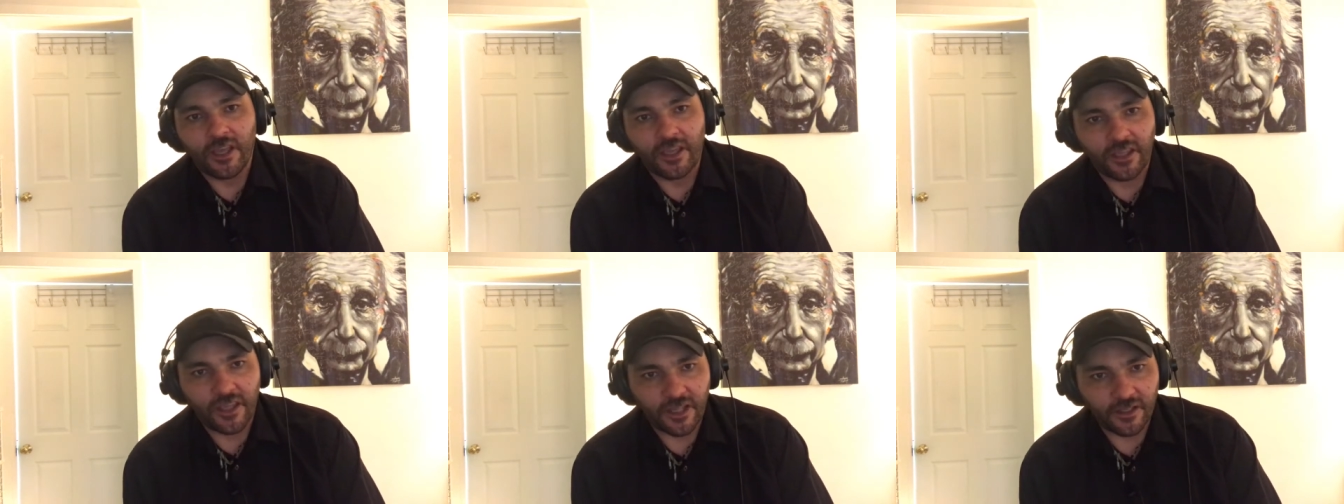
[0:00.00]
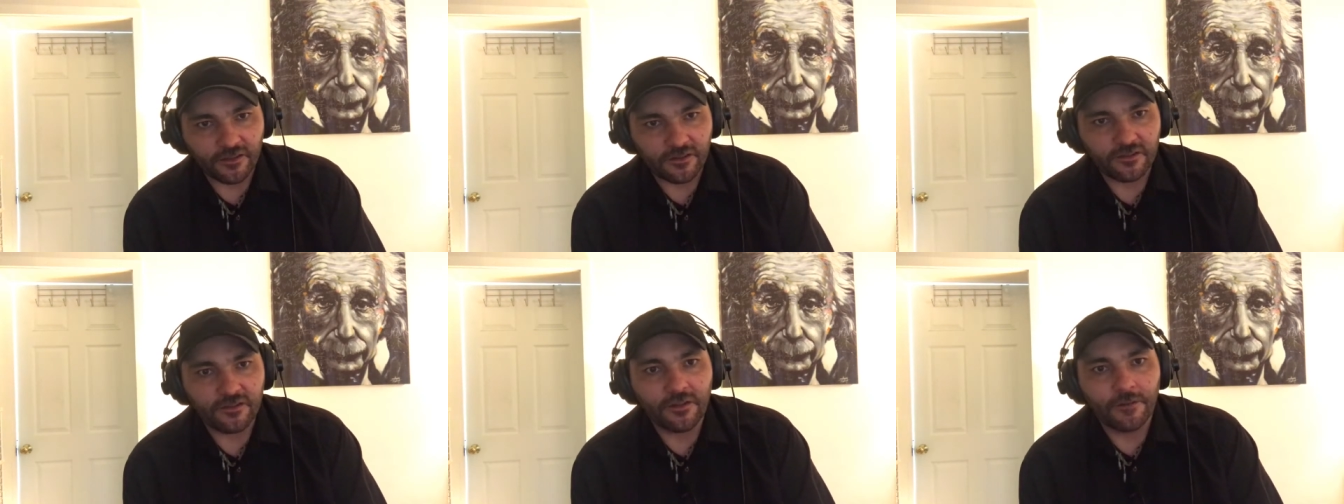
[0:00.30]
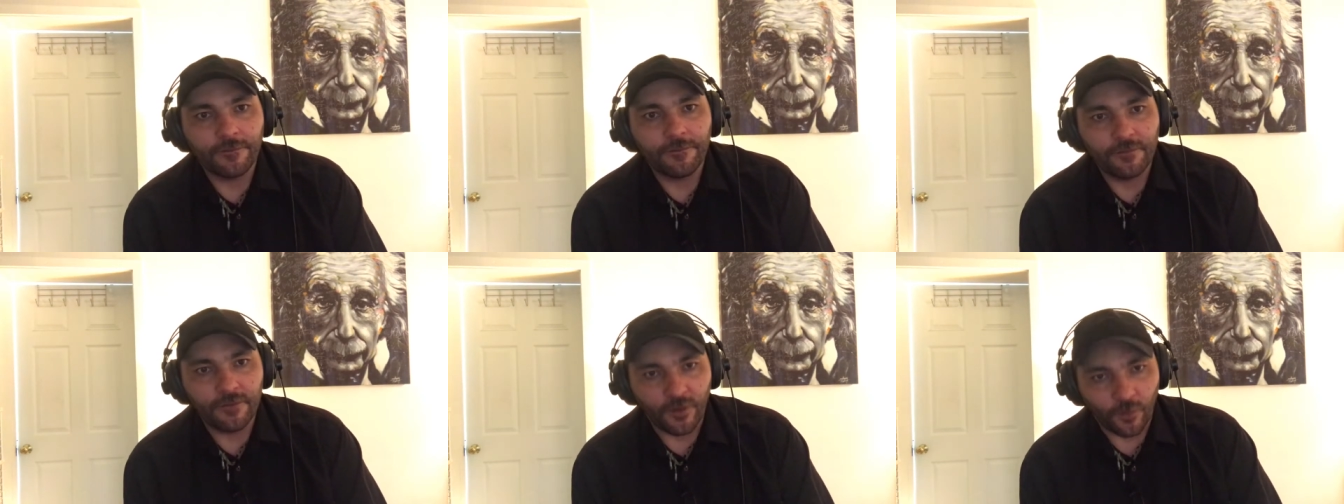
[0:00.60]
against
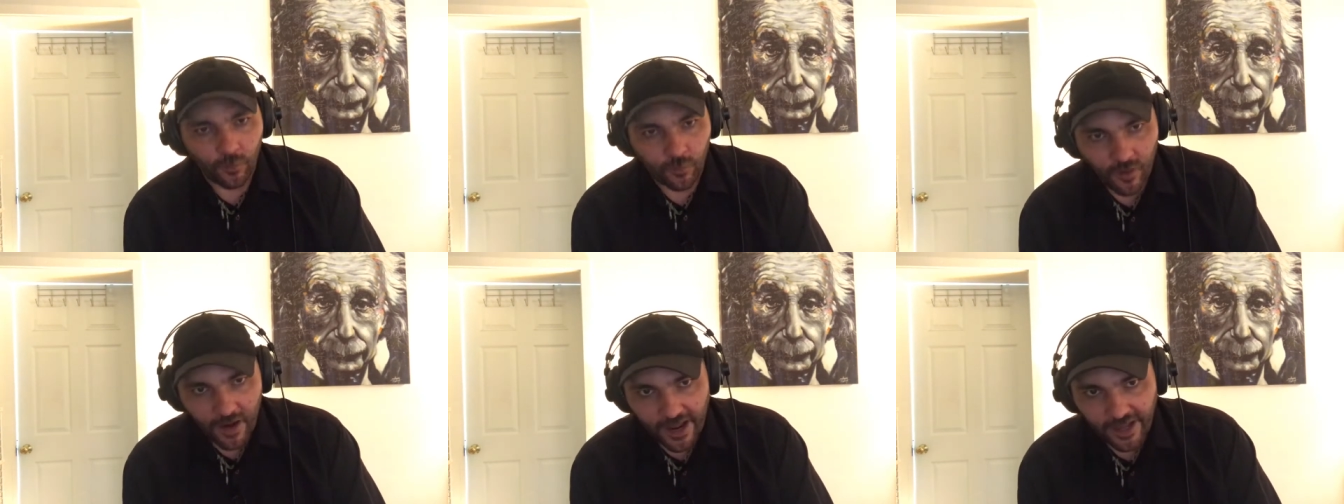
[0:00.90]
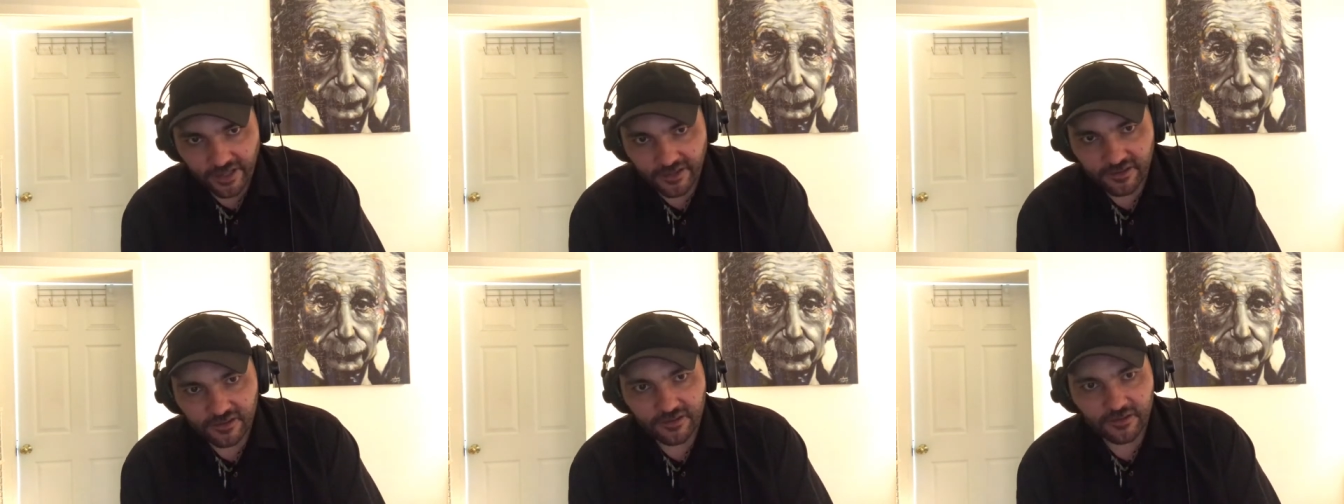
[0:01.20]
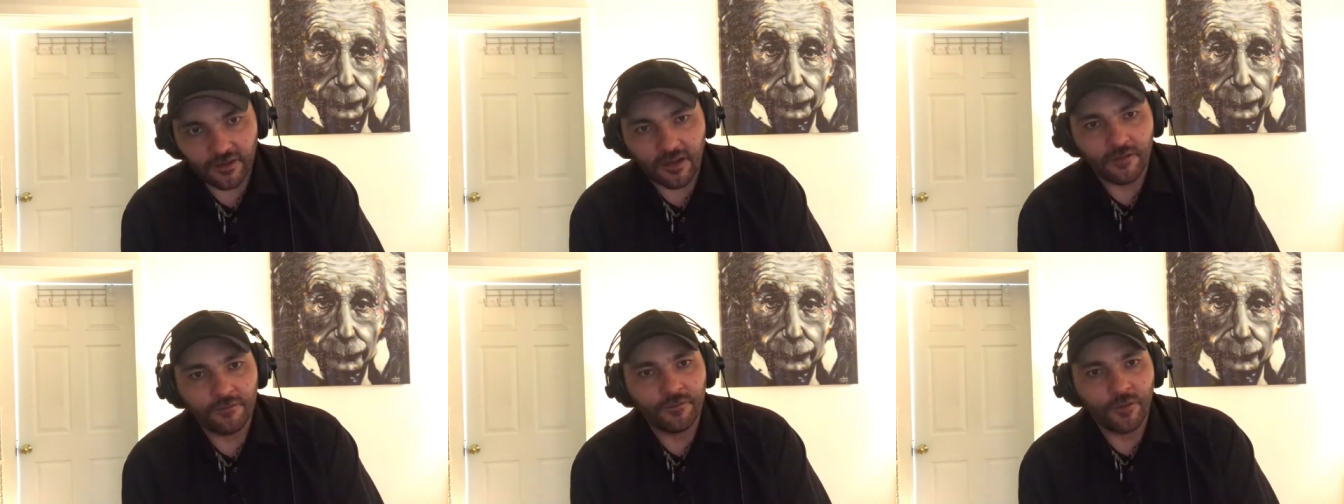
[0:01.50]
the
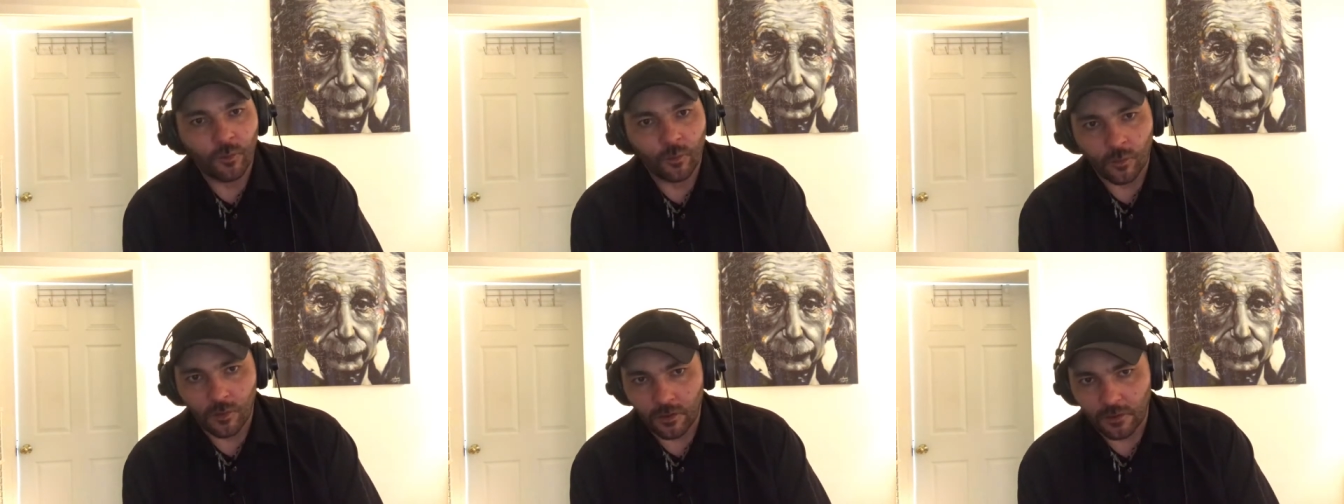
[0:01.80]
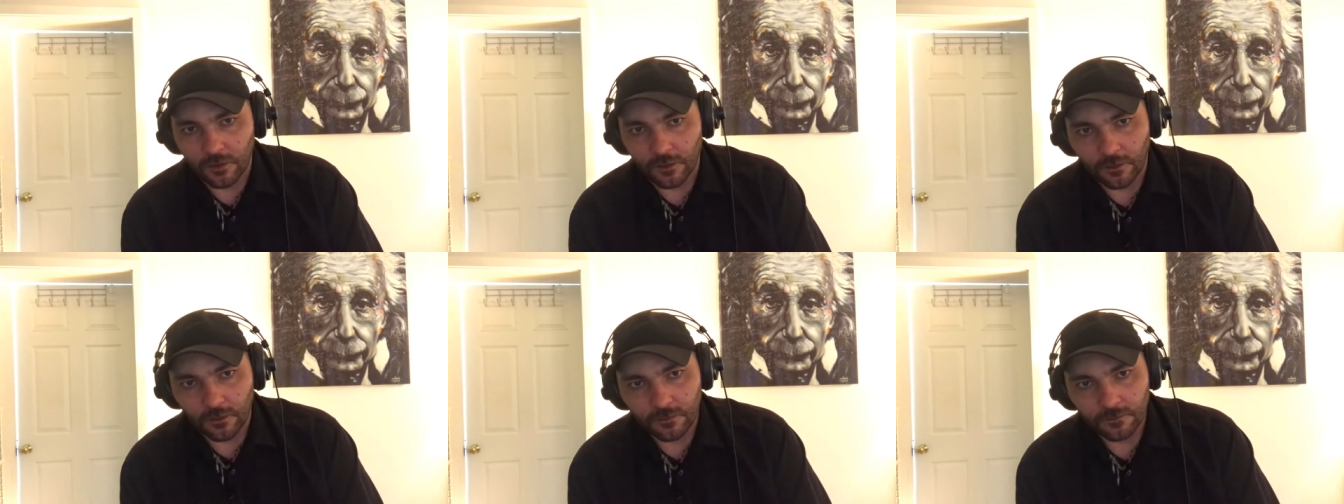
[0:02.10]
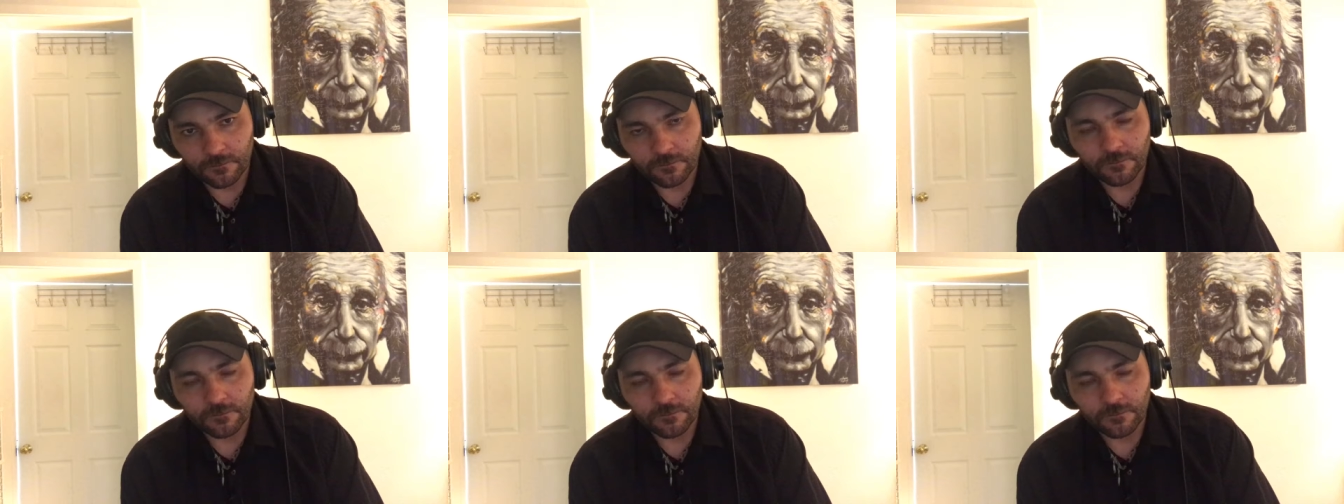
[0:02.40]
rights of the worker.